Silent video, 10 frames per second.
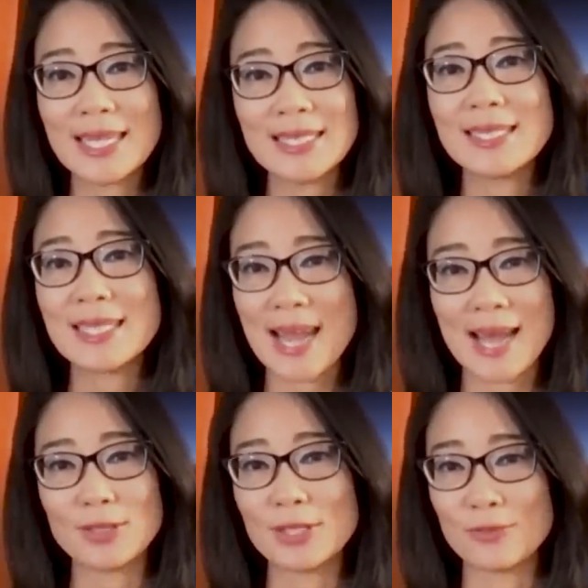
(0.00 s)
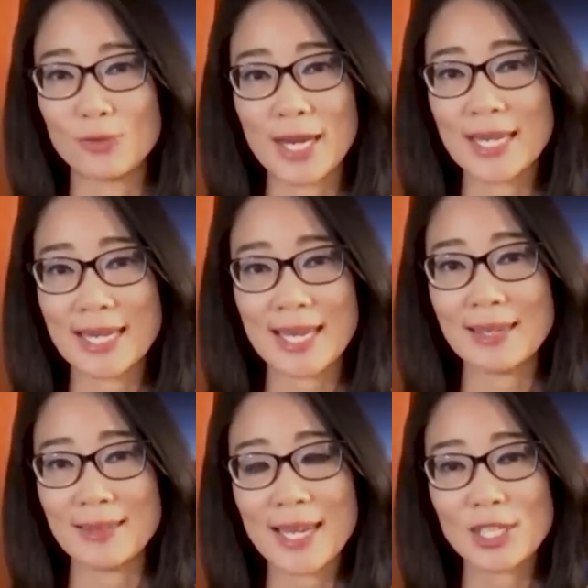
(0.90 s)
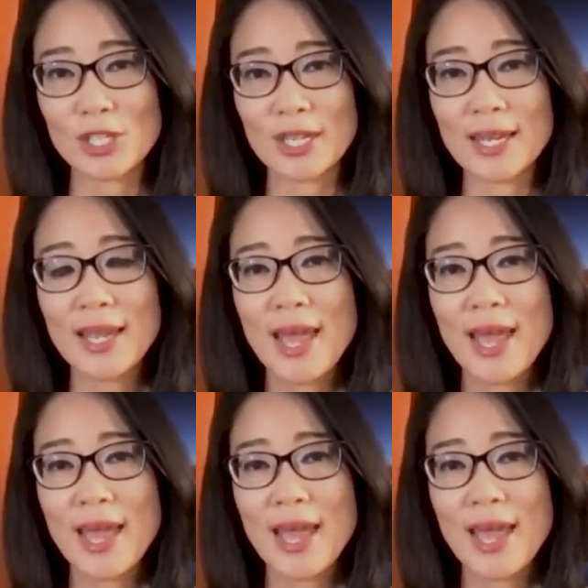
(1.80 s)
ins and outs of running an election,